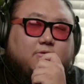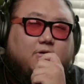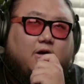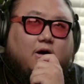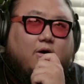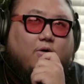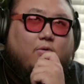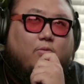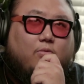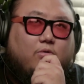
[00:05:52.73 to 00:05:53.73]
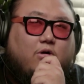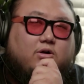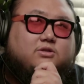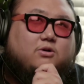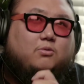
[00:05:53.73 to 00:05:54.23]
uh, KARD
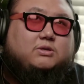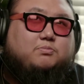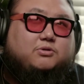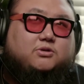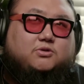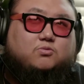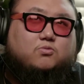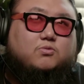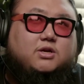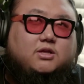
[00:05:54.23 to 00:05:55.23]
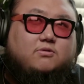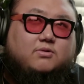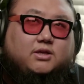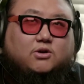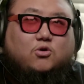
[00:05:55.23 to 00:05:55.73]
has always produced really,
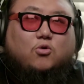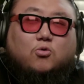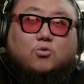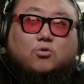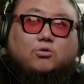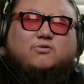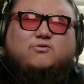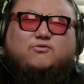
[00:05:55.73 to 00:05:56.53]
really cool,